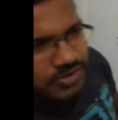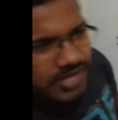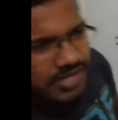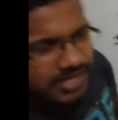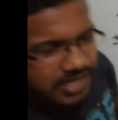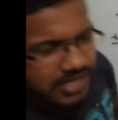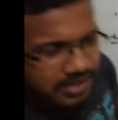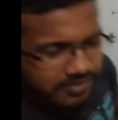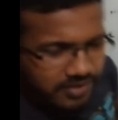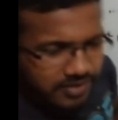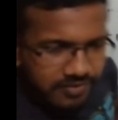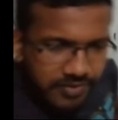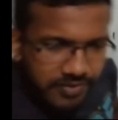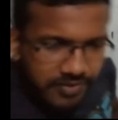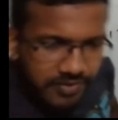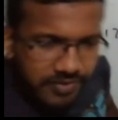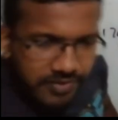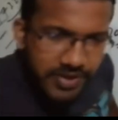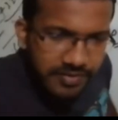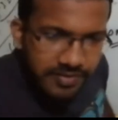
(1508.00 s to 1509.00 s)
that level when
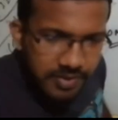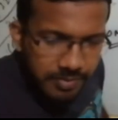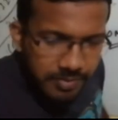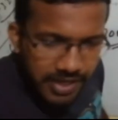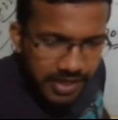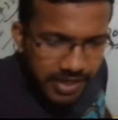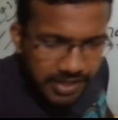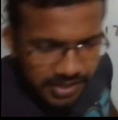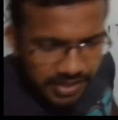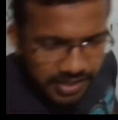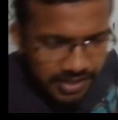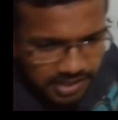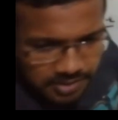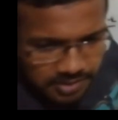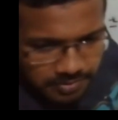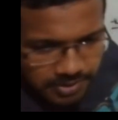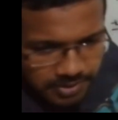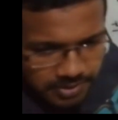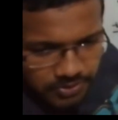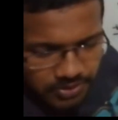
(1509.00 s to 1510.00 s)
we have the binding energy
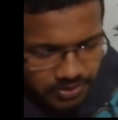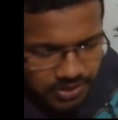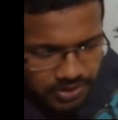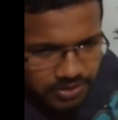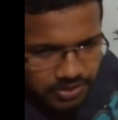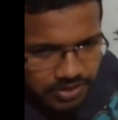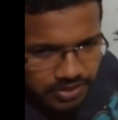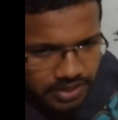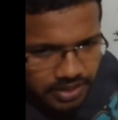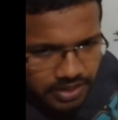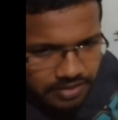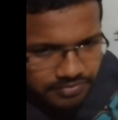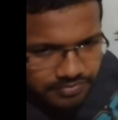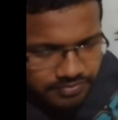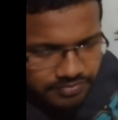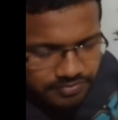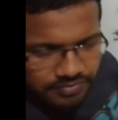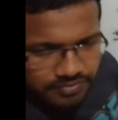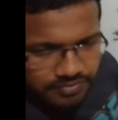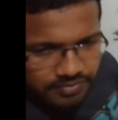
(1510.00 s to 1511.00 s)
per nucleon graph?
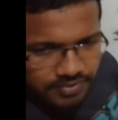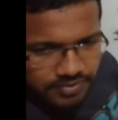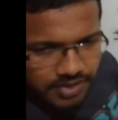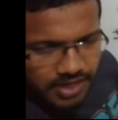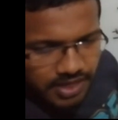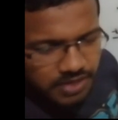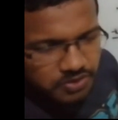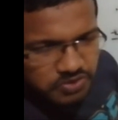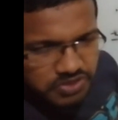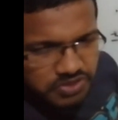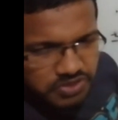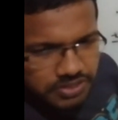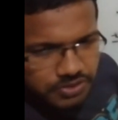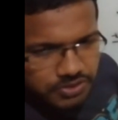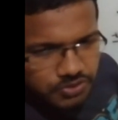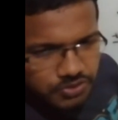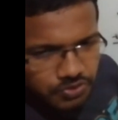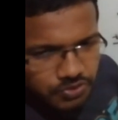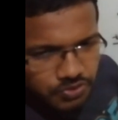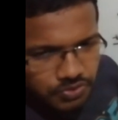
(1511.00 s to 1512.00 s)
I don't think
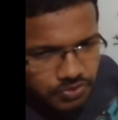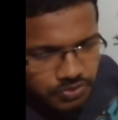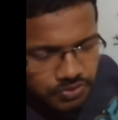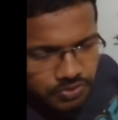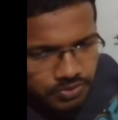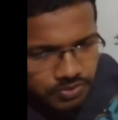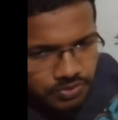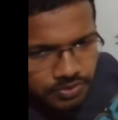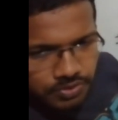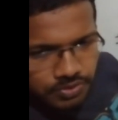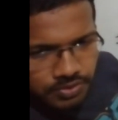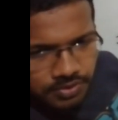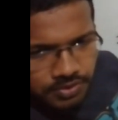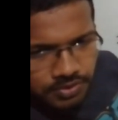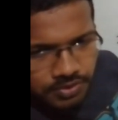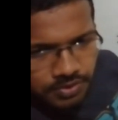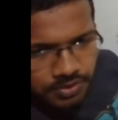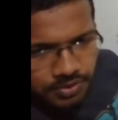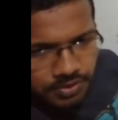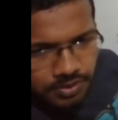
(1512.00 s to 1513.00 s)
so.
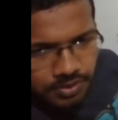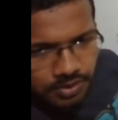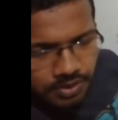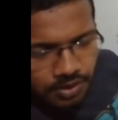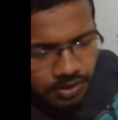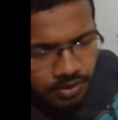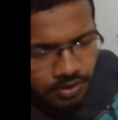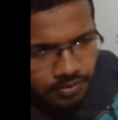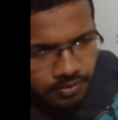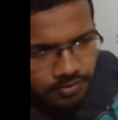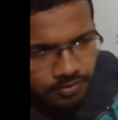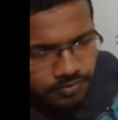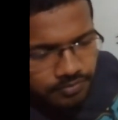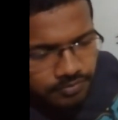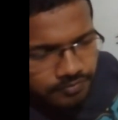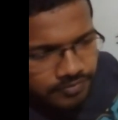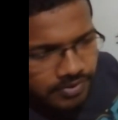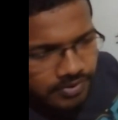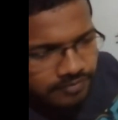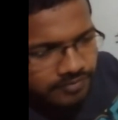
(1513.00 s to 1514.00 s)
Now,
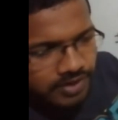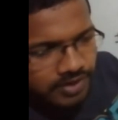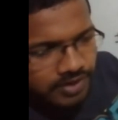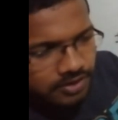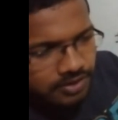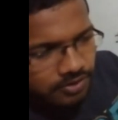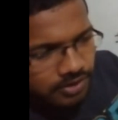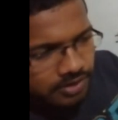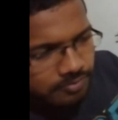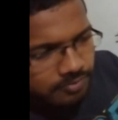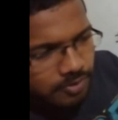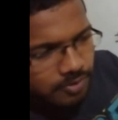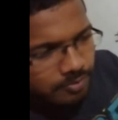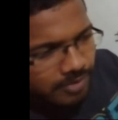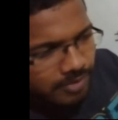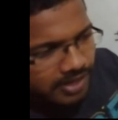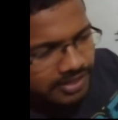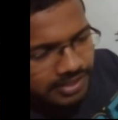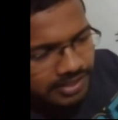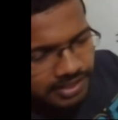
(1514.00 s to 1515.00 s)
when we are talking about
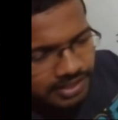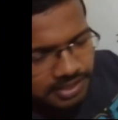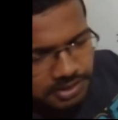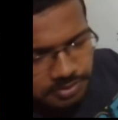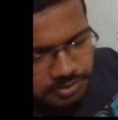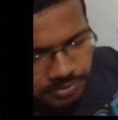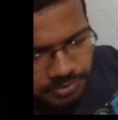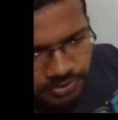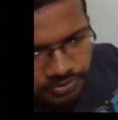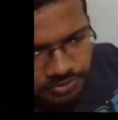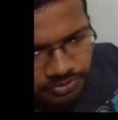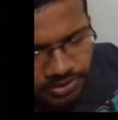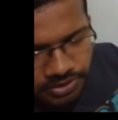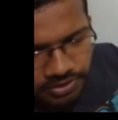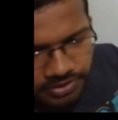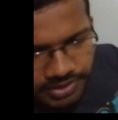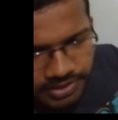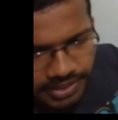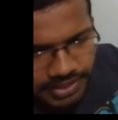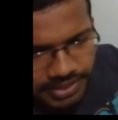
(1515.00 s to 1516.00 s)
binding energy per
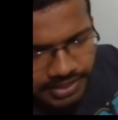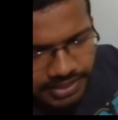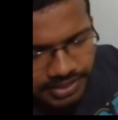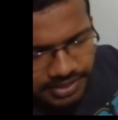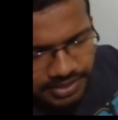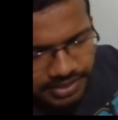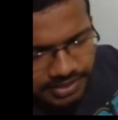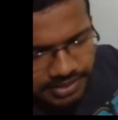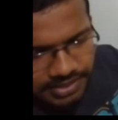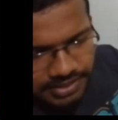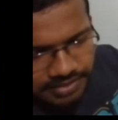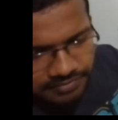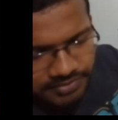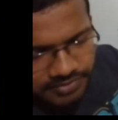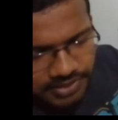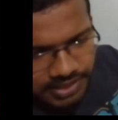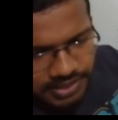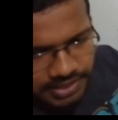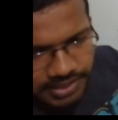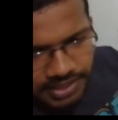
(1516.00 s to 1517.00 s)
nucleon, that gives
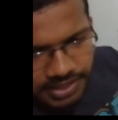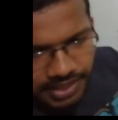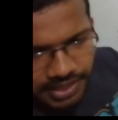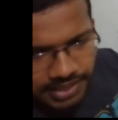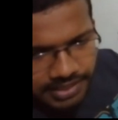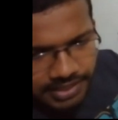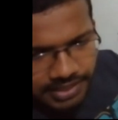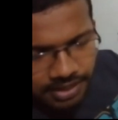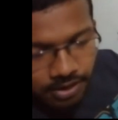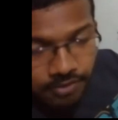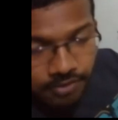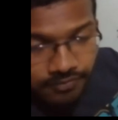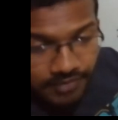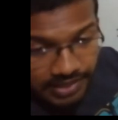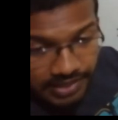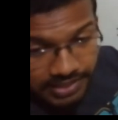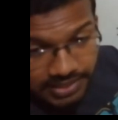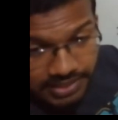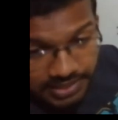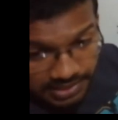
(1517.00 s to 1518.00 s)
a clear idea of
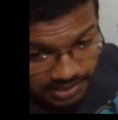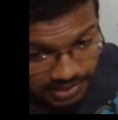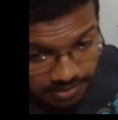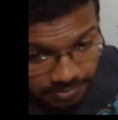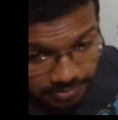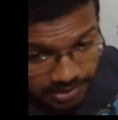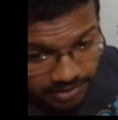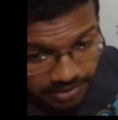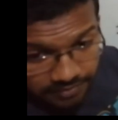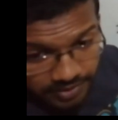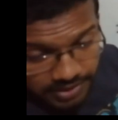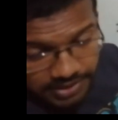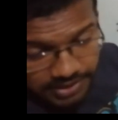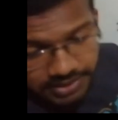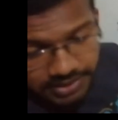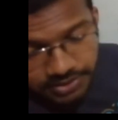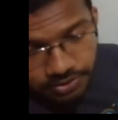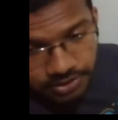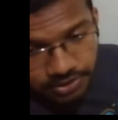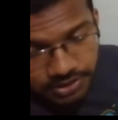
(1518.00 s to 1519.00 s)
what is stable and what
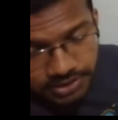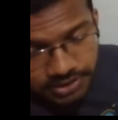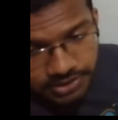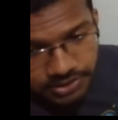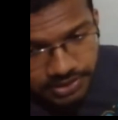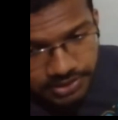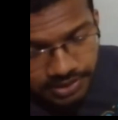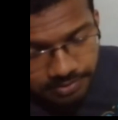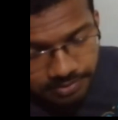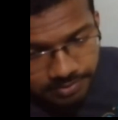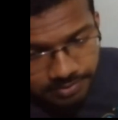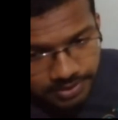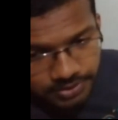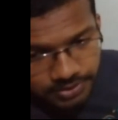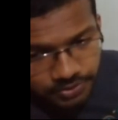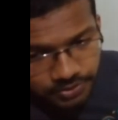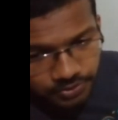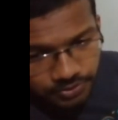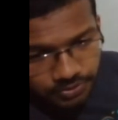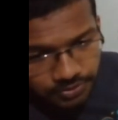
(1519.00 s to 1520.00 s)
is not stable.
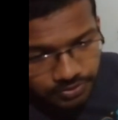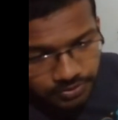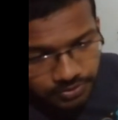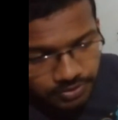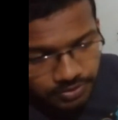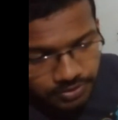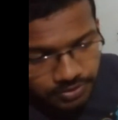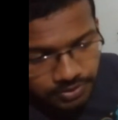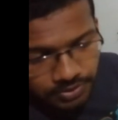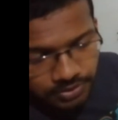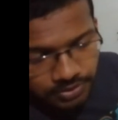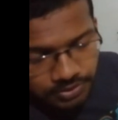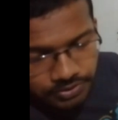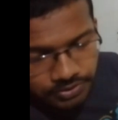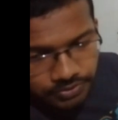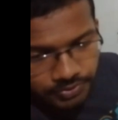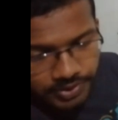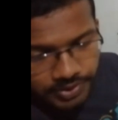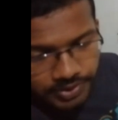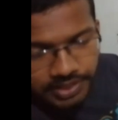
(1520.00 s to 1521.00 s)
So,
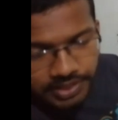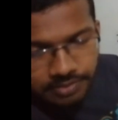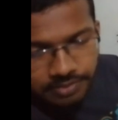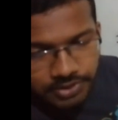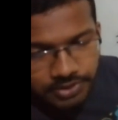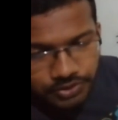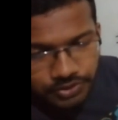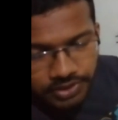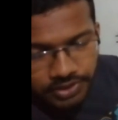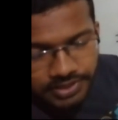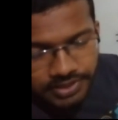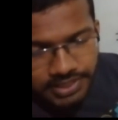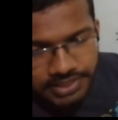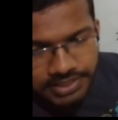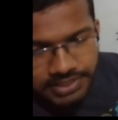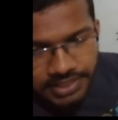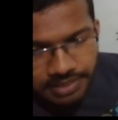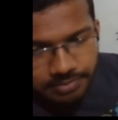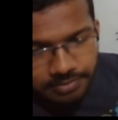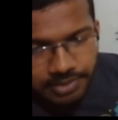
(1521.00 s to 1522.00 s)
uranium is not that
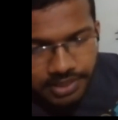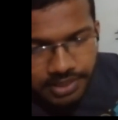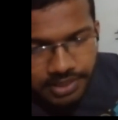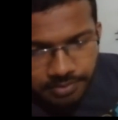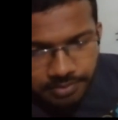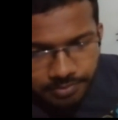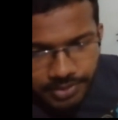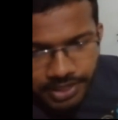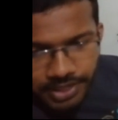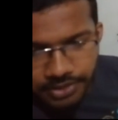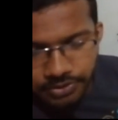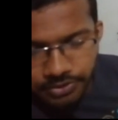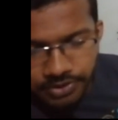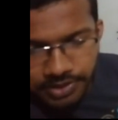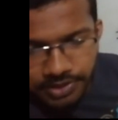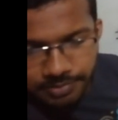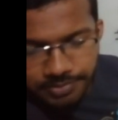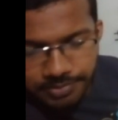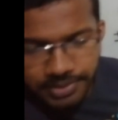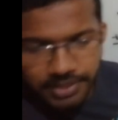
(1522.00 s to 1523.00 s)
stable compared to
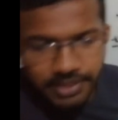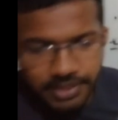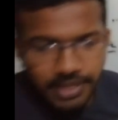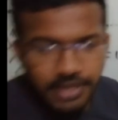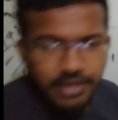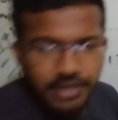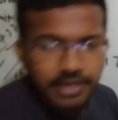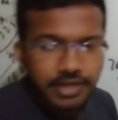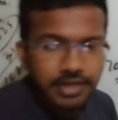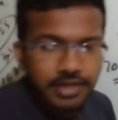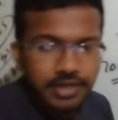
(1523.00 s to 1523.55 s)
krypton and